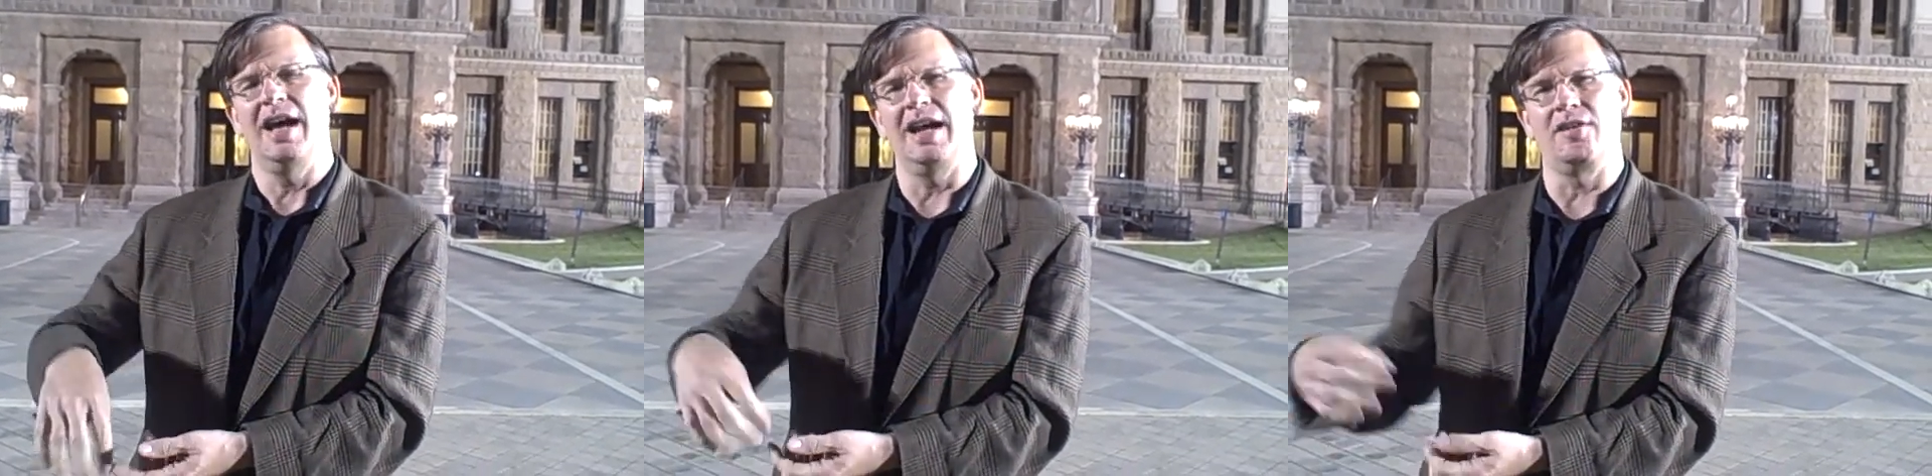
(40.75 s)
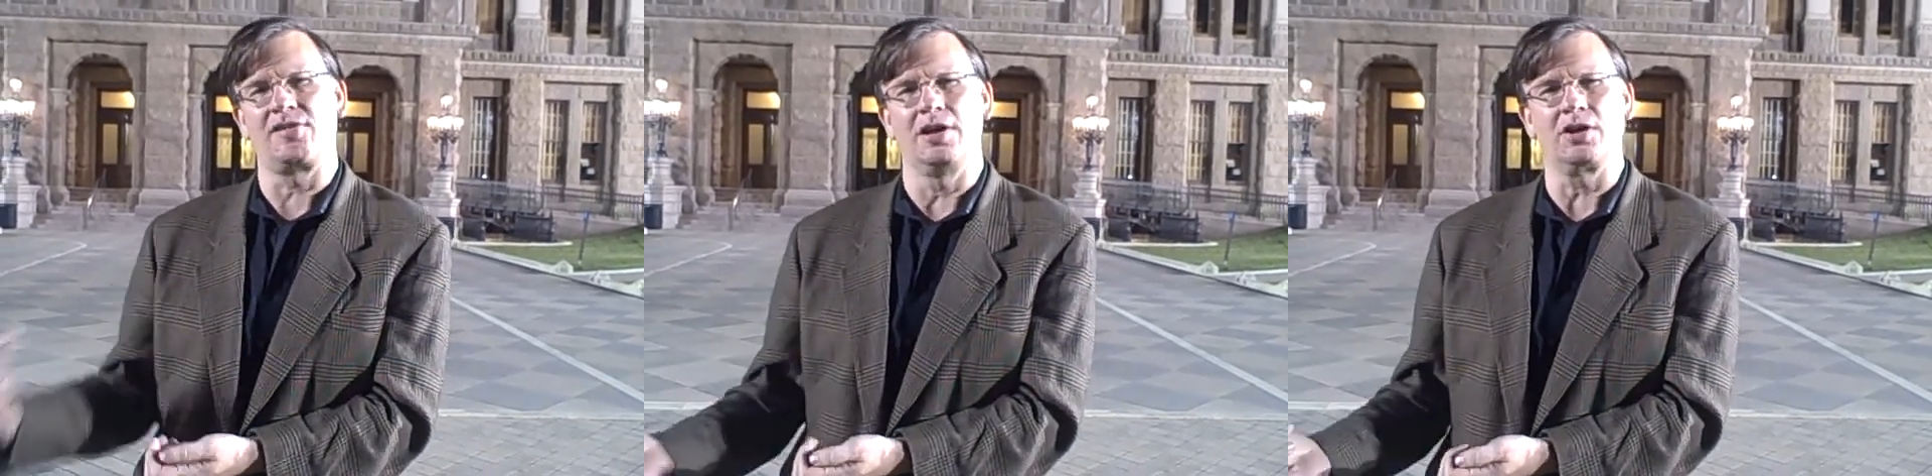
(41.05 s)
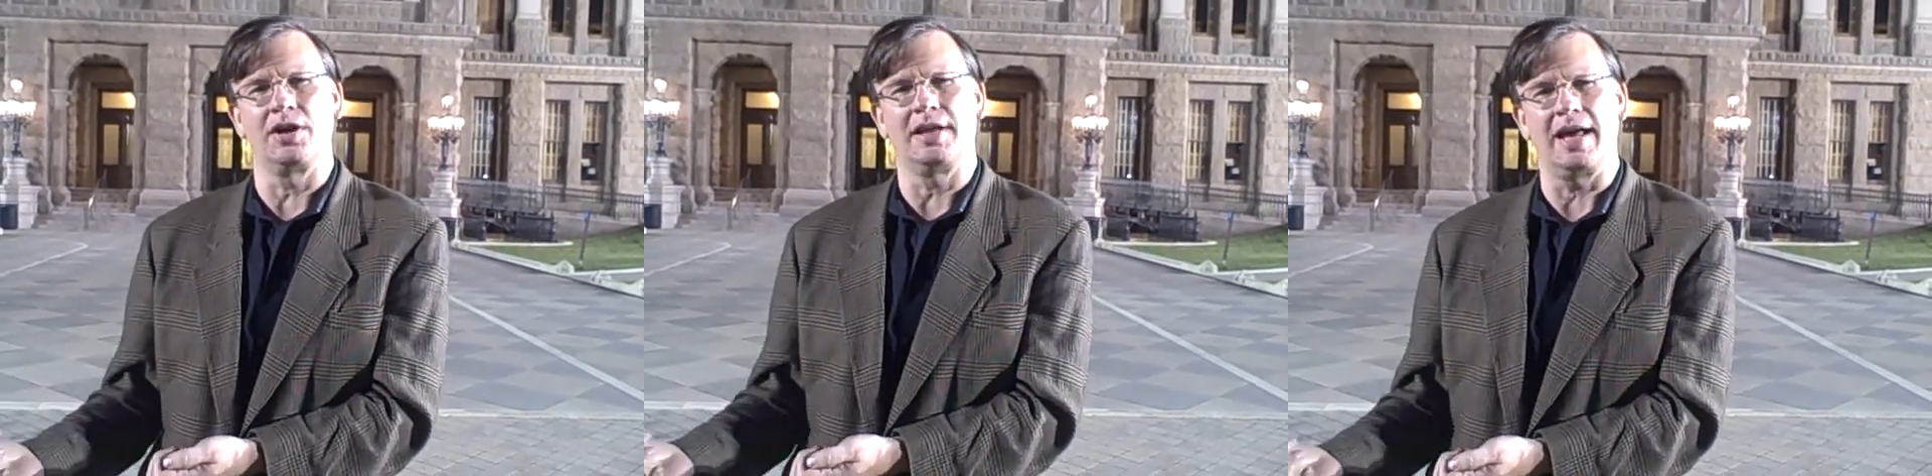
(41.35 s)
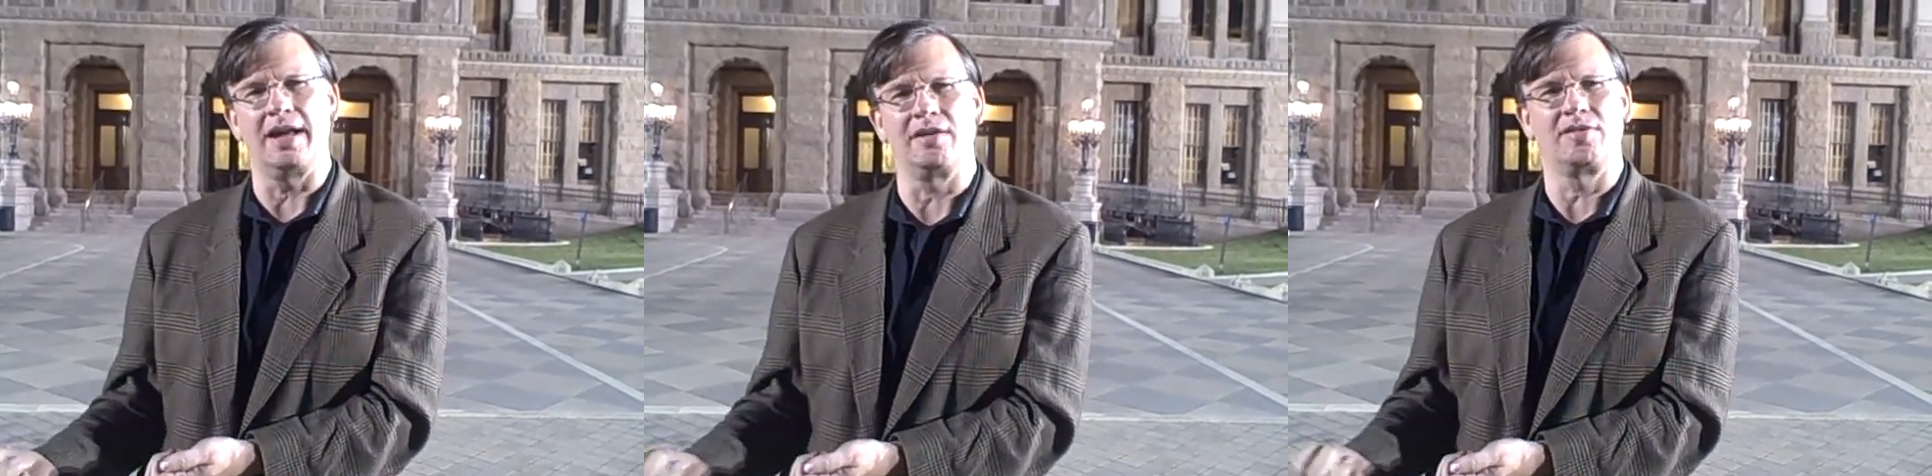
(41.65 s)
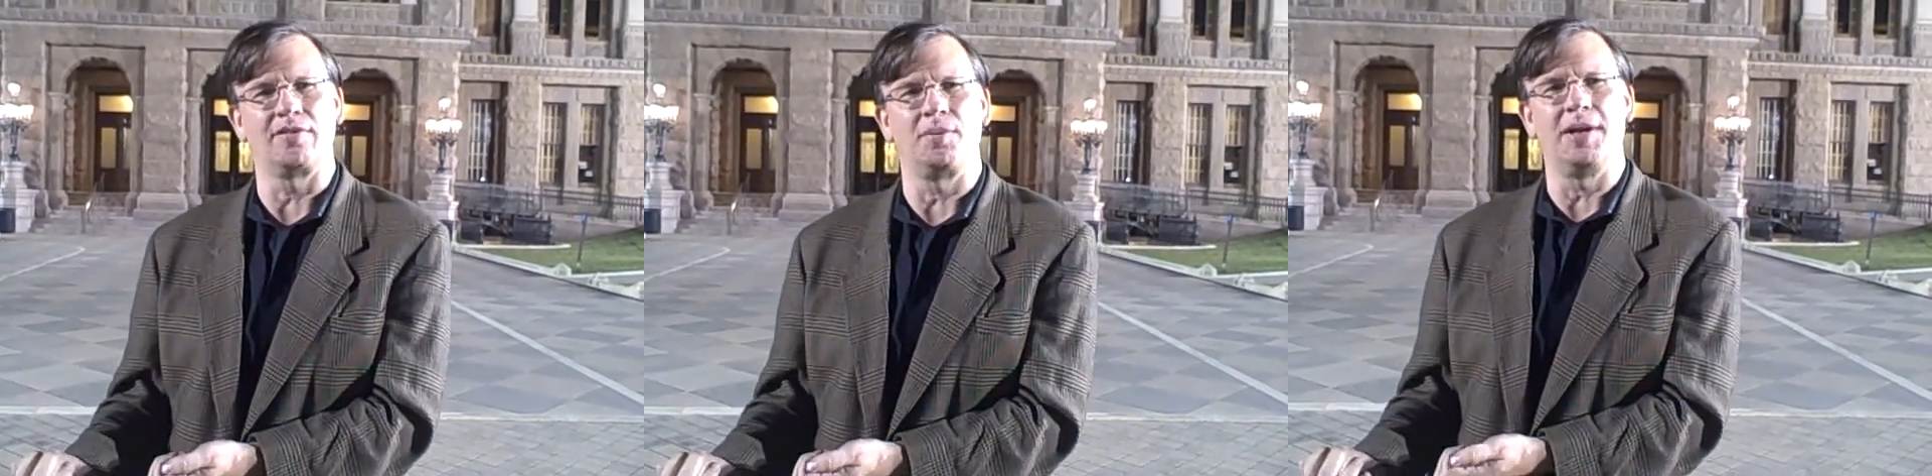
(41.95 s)
and it still could take
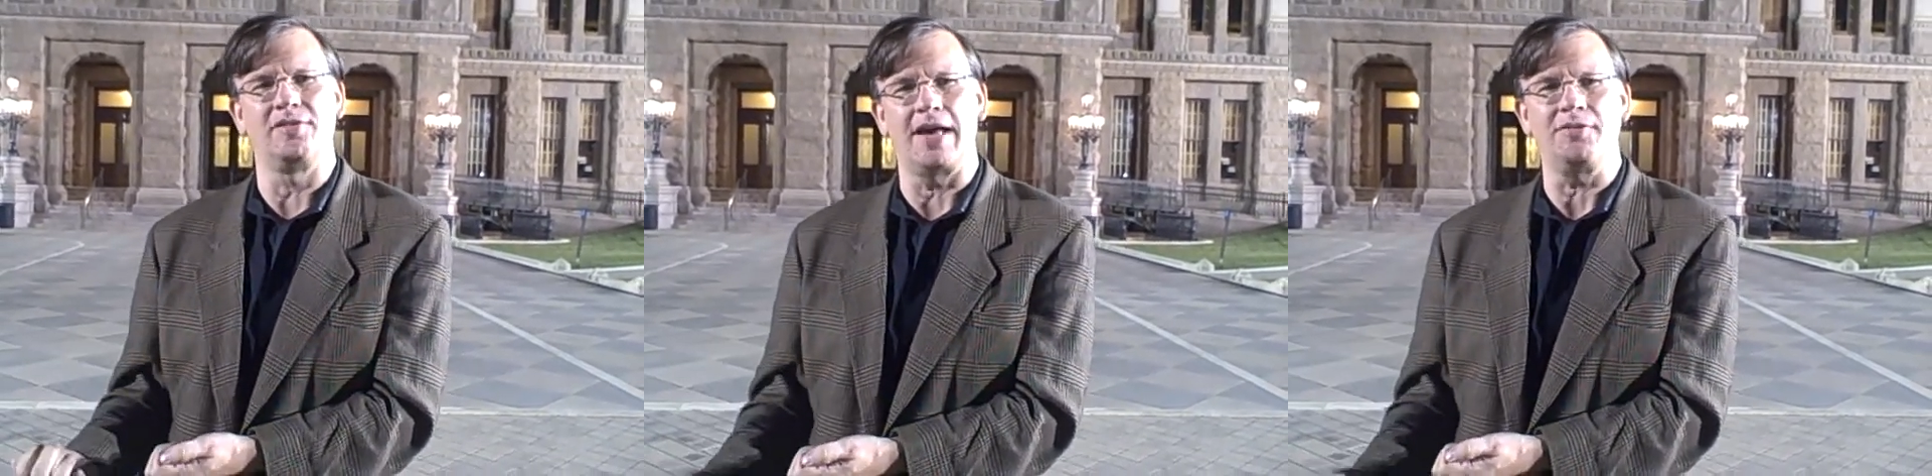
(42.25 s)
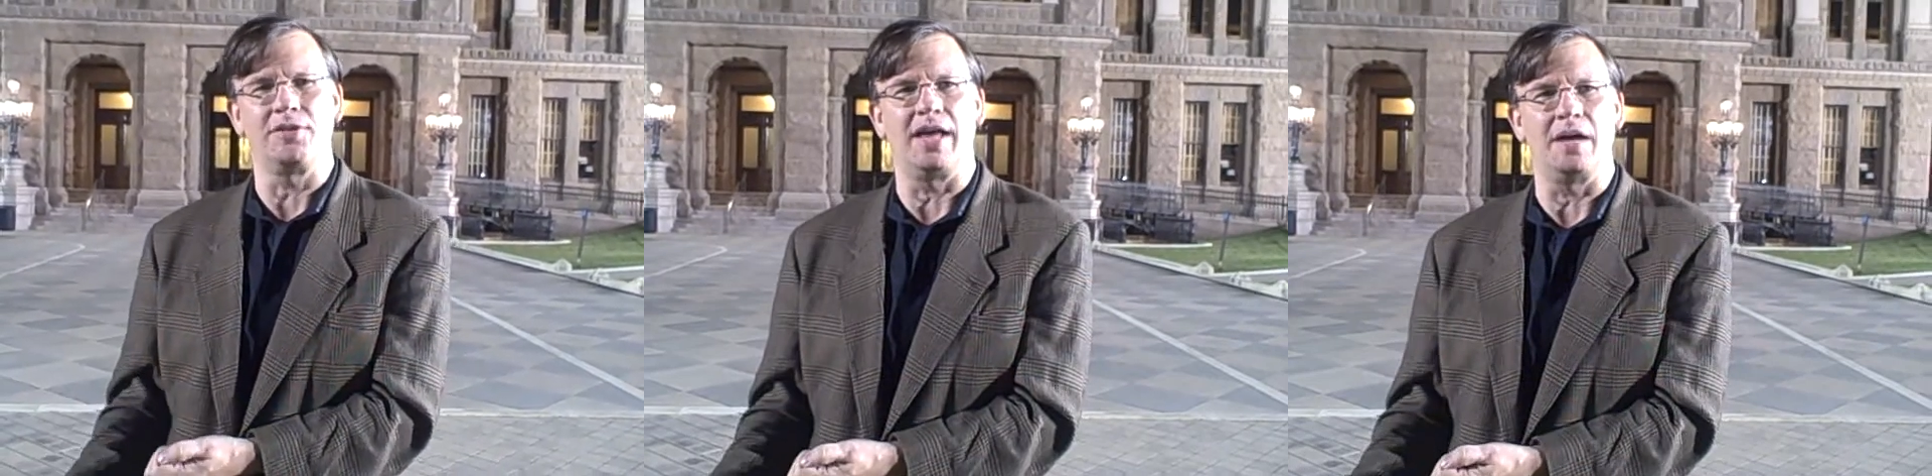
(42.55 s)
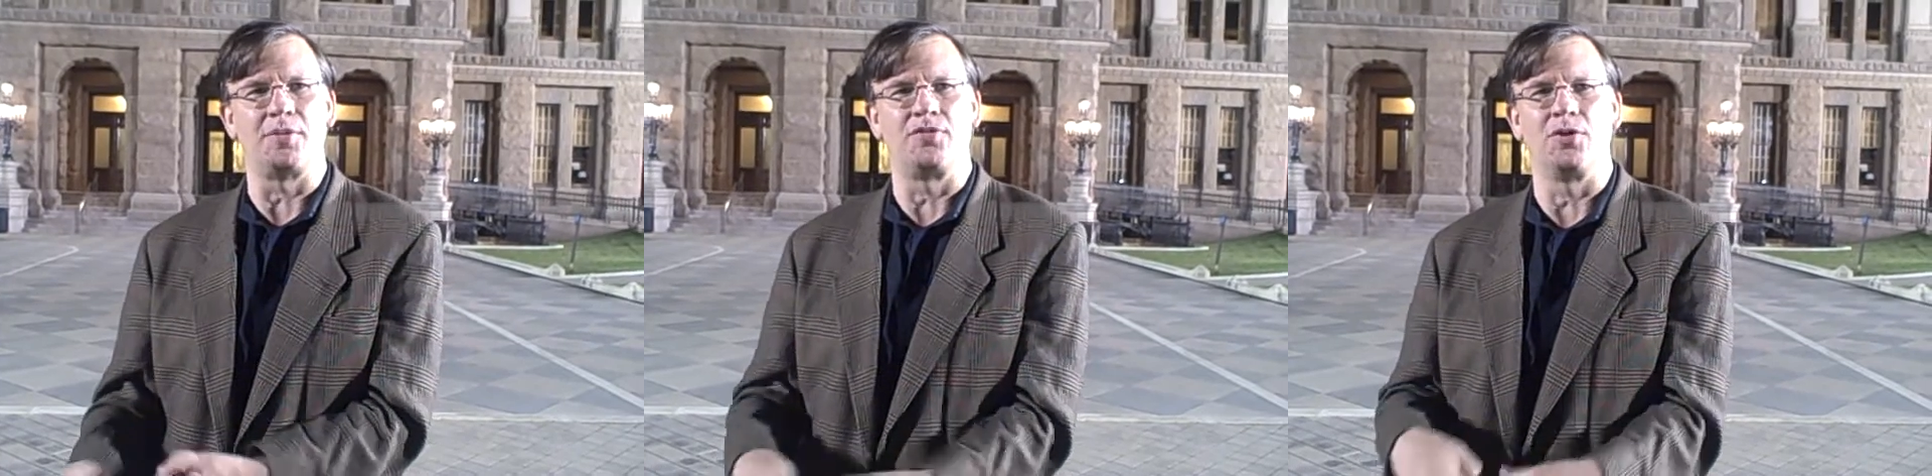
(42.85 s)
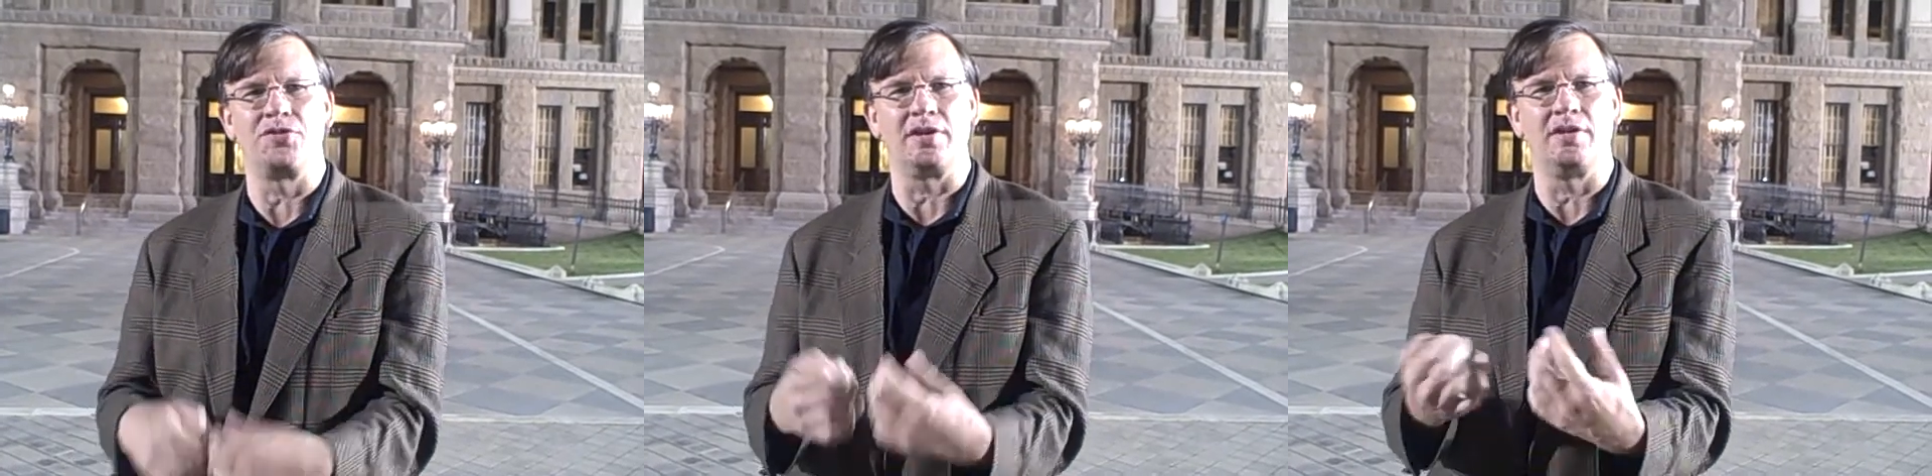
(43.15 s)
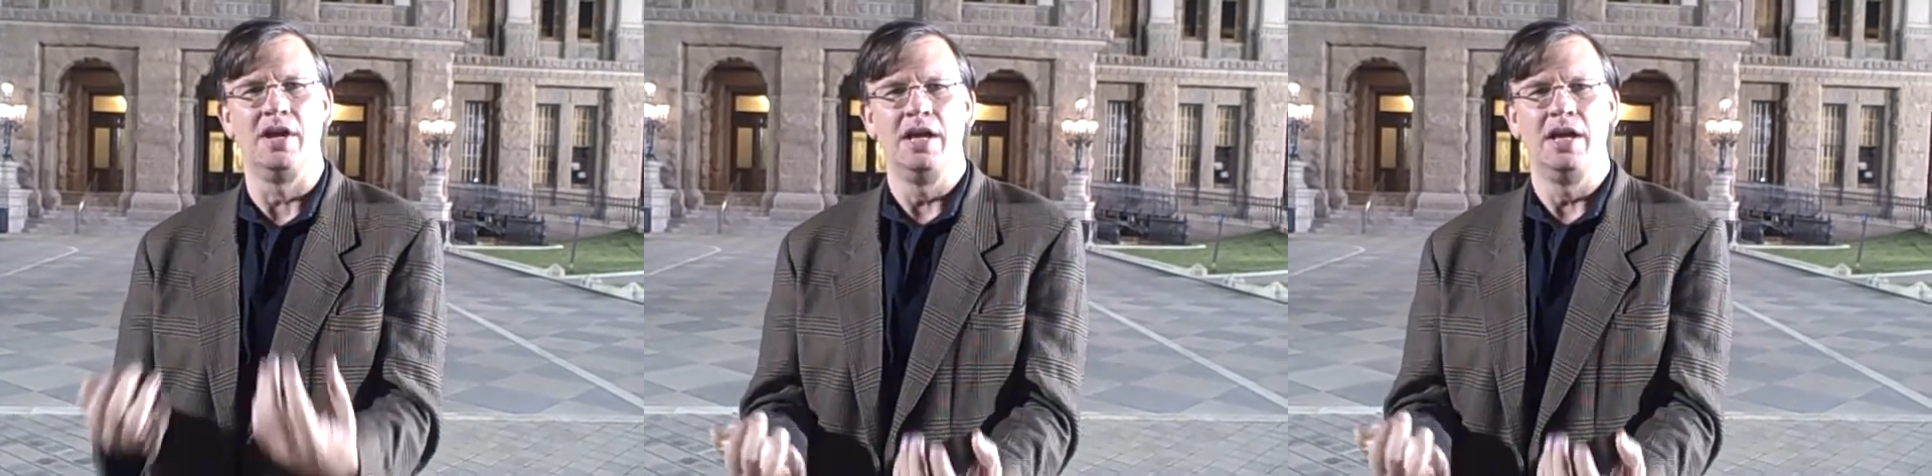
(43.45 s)
several months after that before she